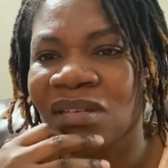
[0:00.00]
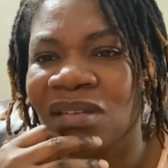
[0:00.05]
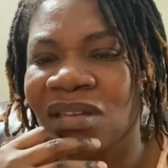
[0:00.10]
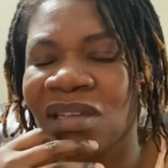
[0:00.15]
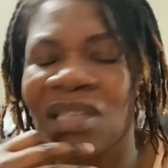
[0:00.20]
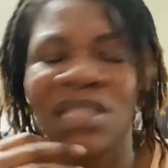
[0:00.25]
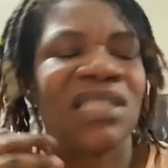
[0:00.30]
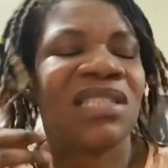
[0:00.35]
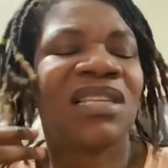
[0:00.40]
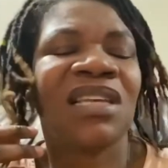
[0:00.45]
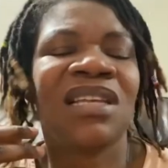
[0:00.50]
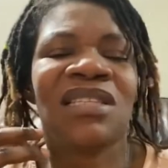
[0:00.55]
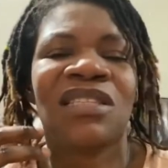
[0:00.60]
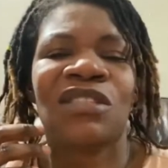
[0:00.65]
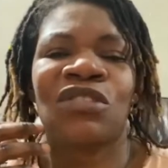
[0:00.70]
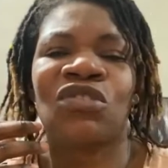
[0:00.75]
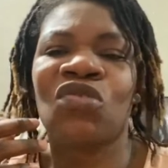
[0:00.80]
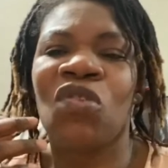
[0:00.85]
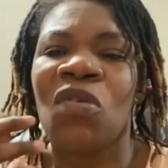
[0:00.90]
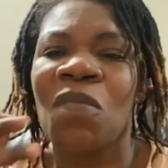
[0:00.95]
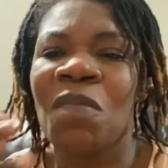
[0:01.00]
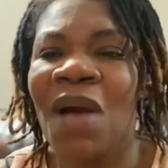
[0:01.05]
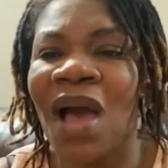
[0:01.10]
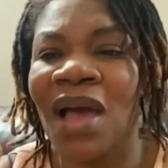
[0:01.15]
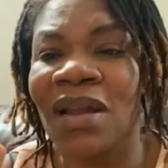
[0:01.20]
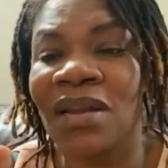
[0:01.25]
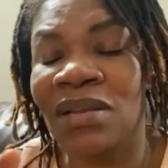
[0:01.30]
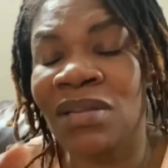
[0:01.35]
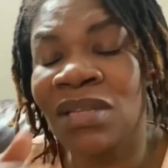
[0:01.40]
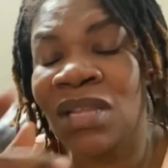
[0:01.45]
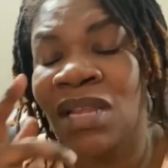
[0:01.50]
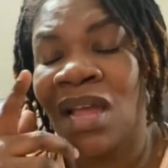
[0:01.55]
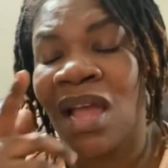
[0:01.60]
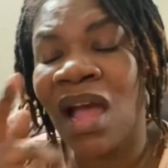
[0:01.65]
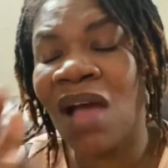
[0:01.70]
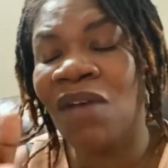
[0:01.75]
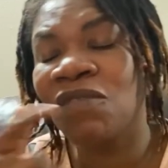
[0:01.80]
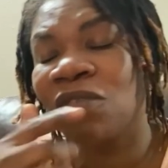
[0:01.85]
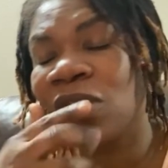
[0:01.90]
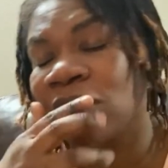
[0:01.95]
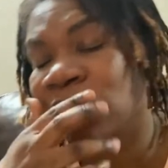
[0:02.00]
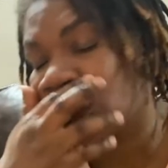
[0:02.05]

It's so bad. They have a